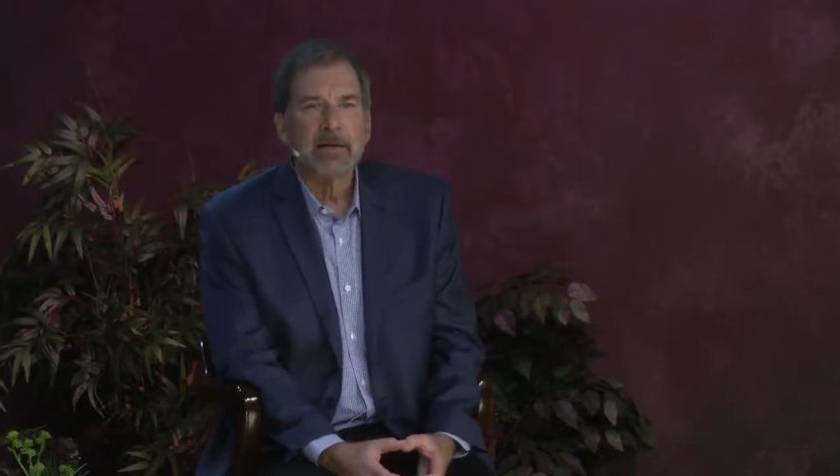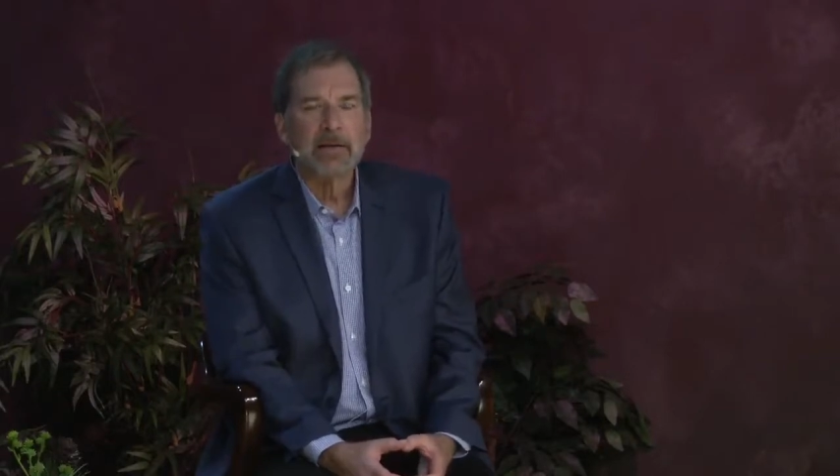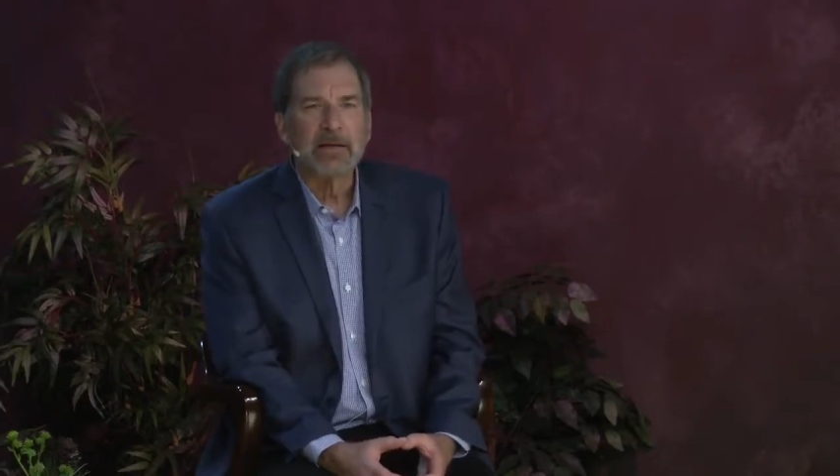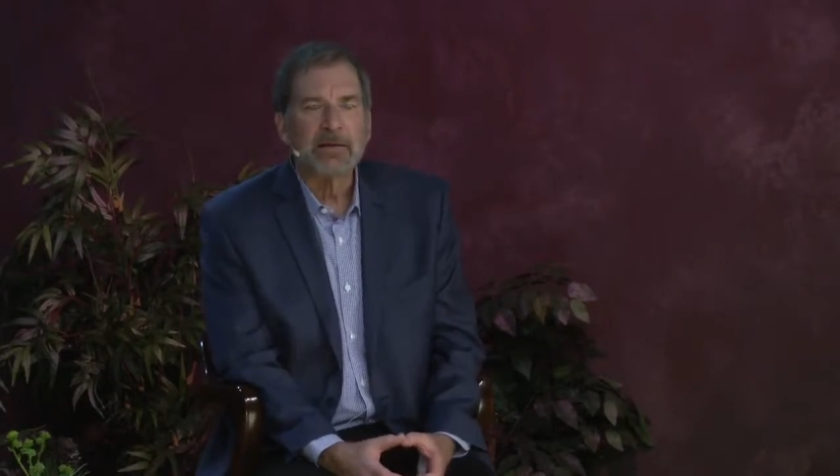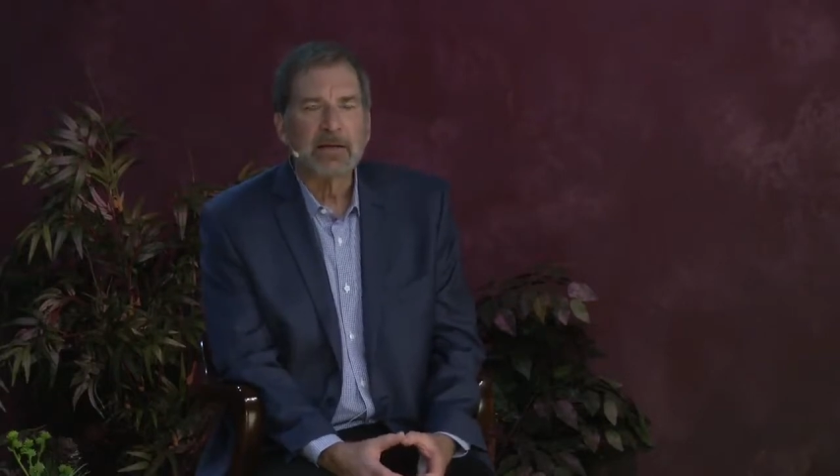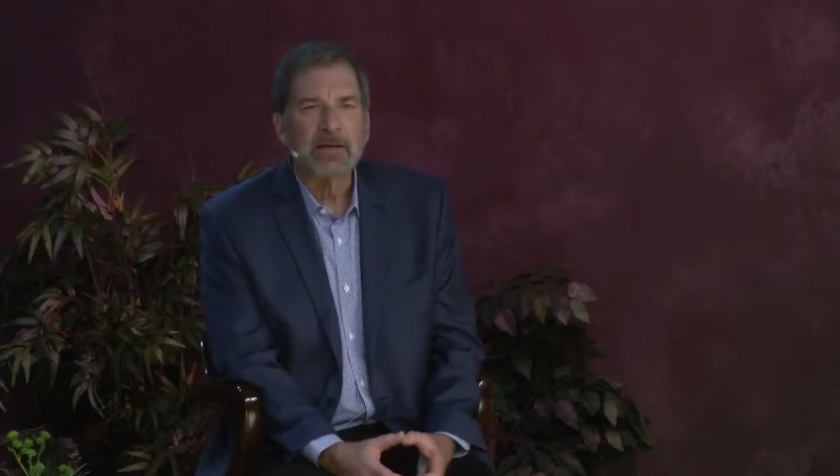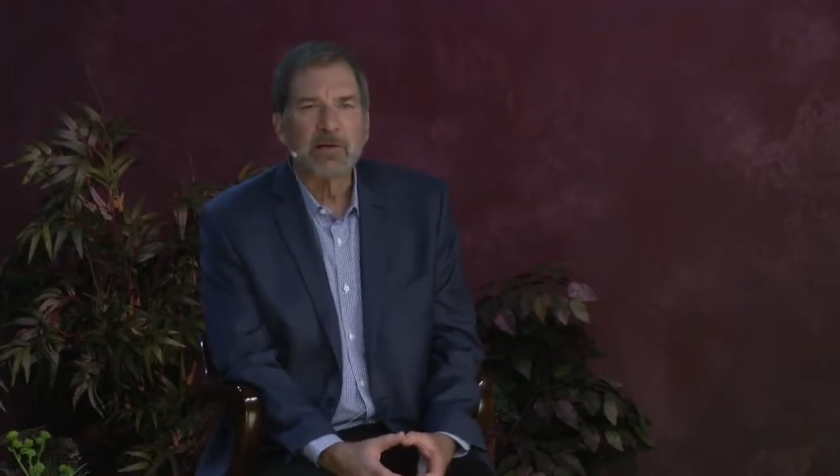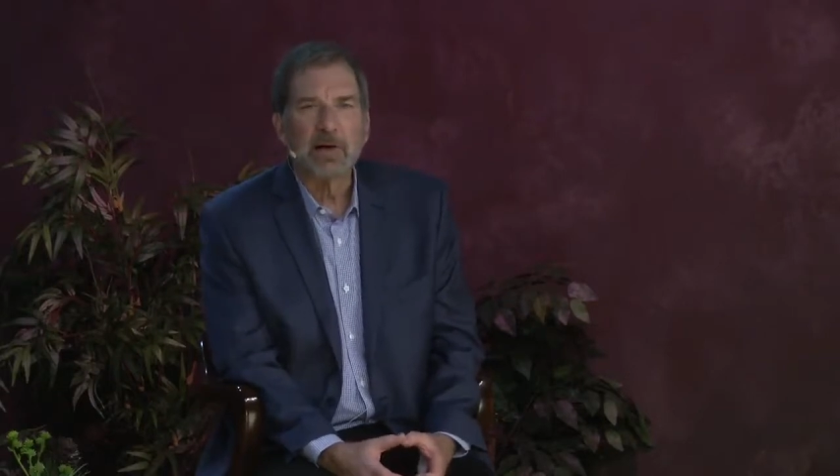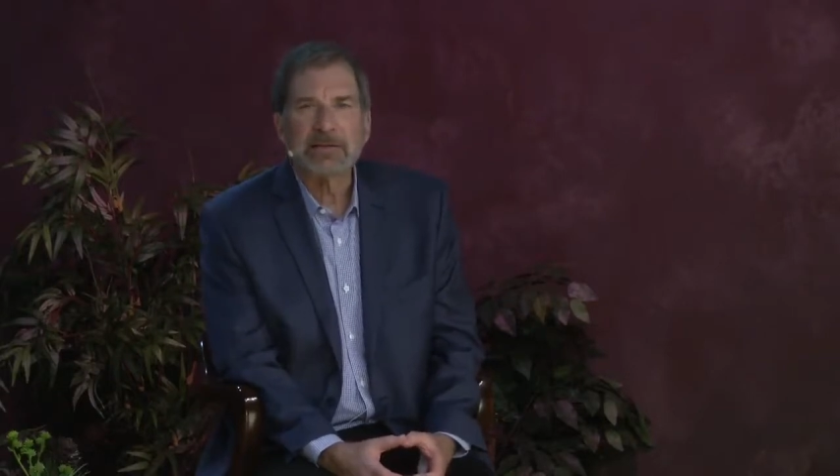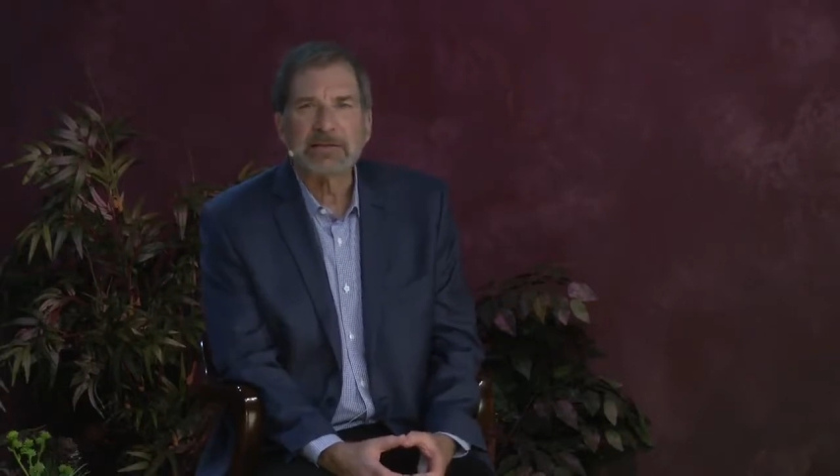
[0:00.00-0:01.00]
that they had
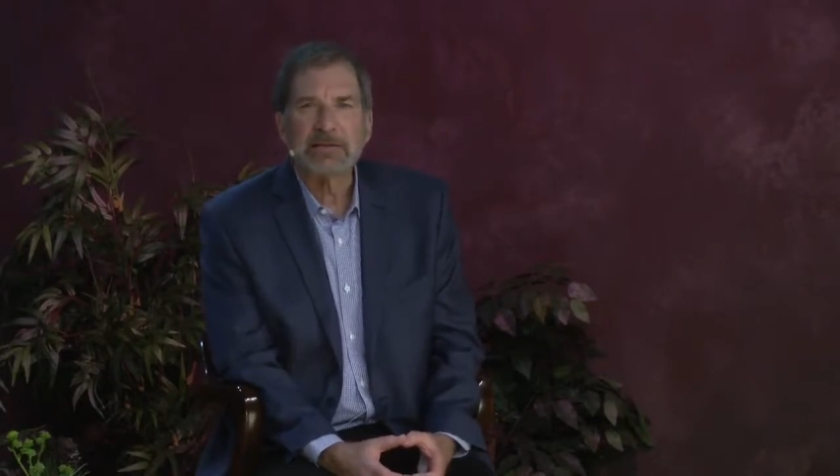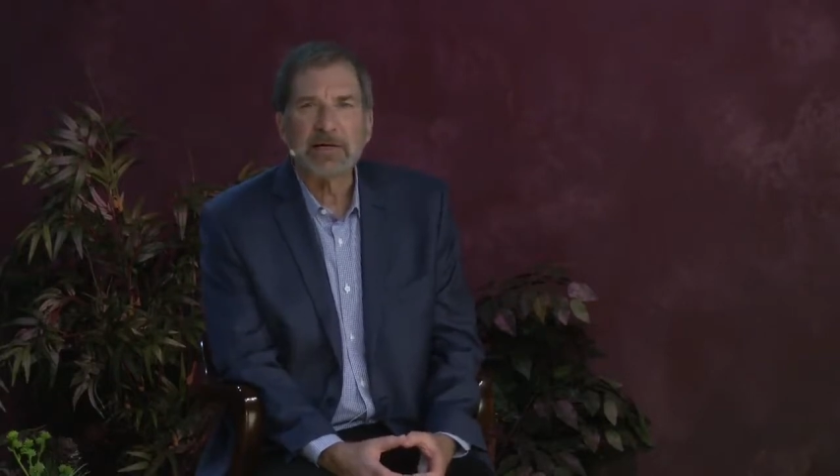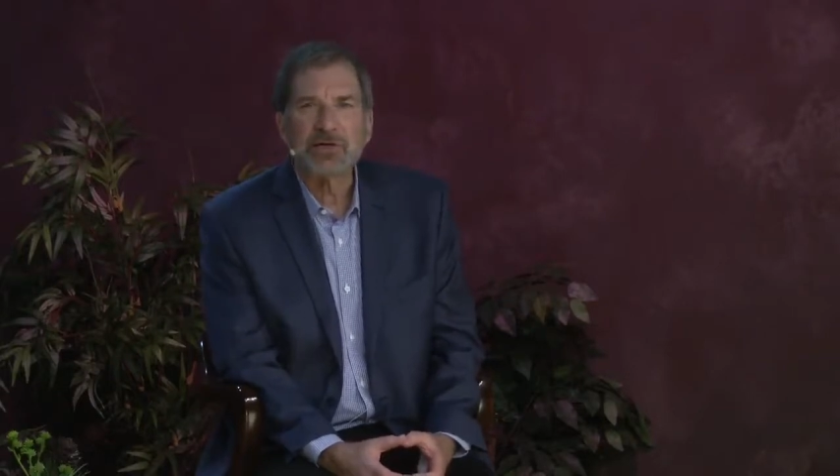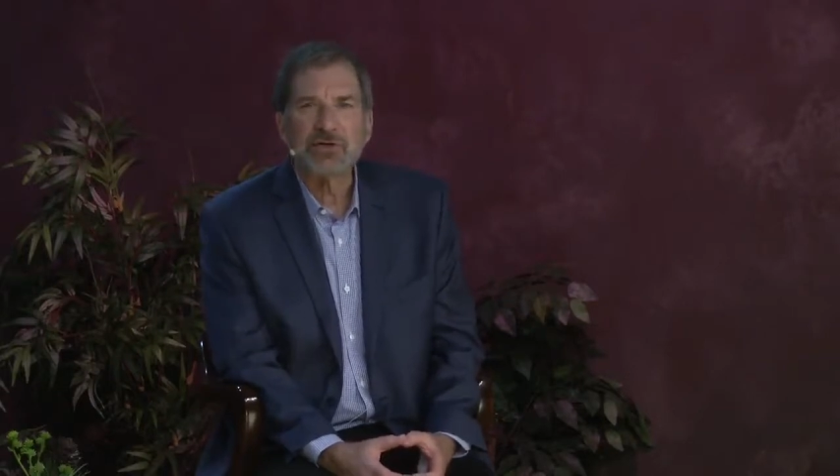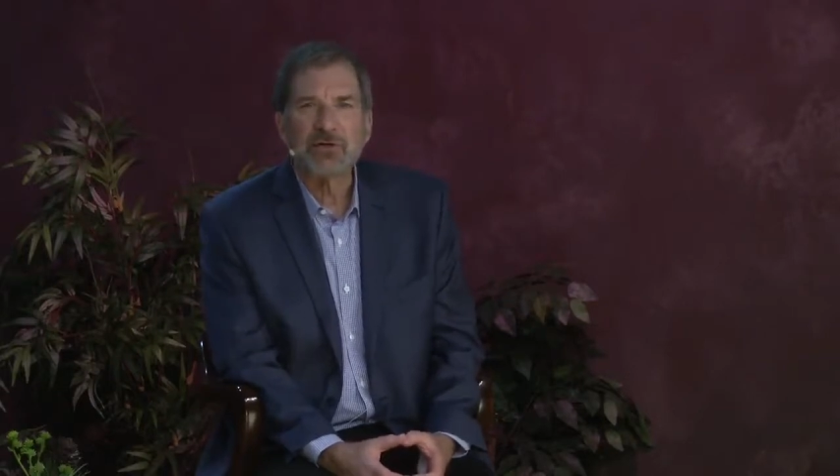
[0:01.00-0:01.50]
lost touch